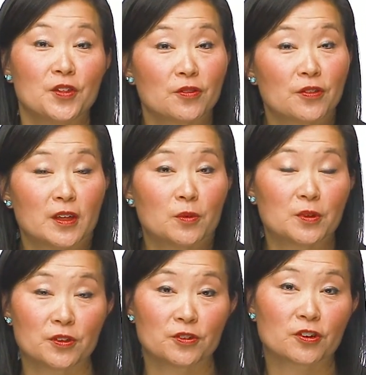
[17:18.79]
The other thing
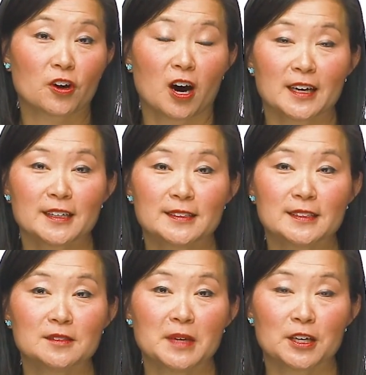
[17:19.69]
with the narcotics
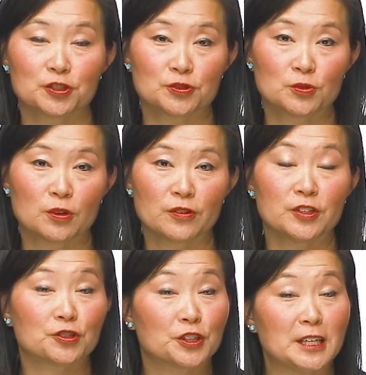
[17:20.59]
is make sure
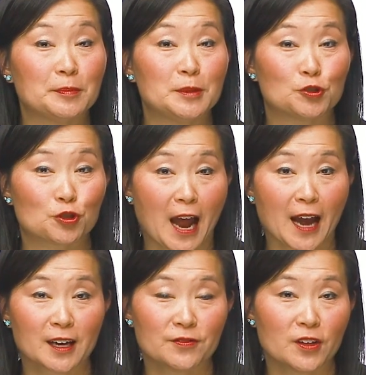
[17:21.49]
that you're keeping
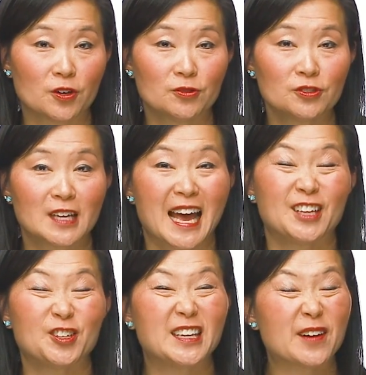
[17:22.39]
track of those.
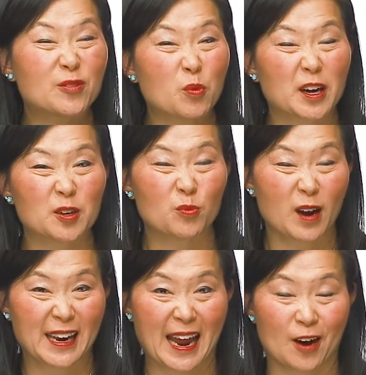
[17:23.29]
You never want to
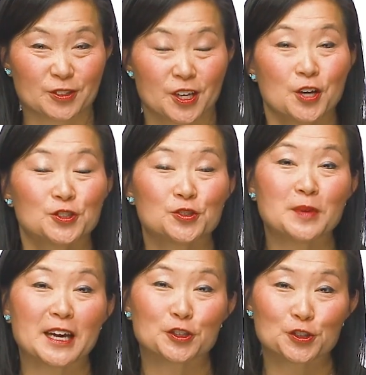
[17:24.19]
run out. So
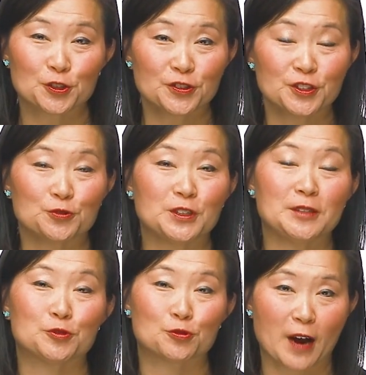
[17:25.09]
make sure that you
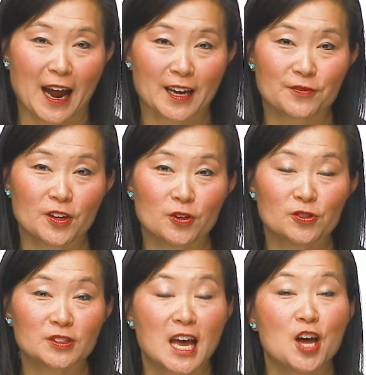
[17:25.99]
keep track of
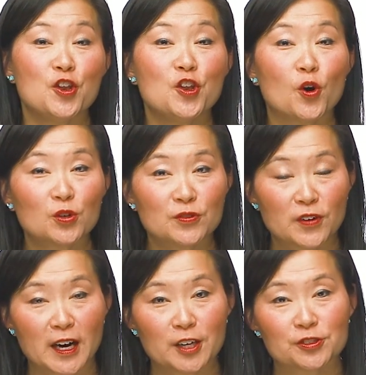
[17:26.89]
those.
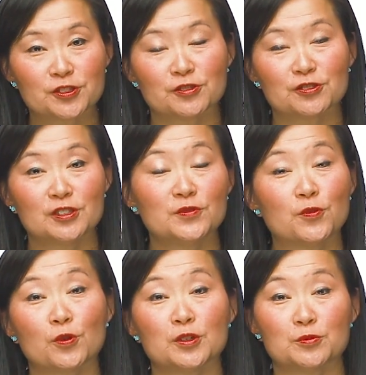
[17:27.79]
Notify your surgeon
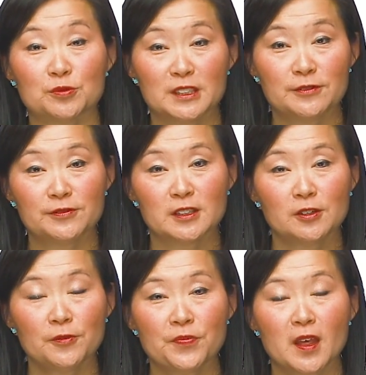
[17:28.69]
for a
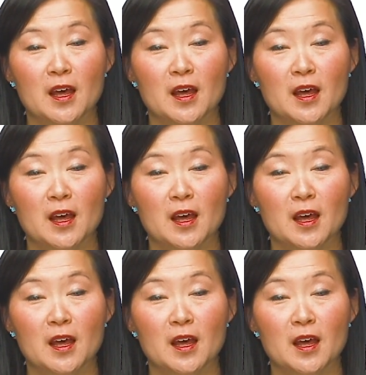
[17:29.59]
refill.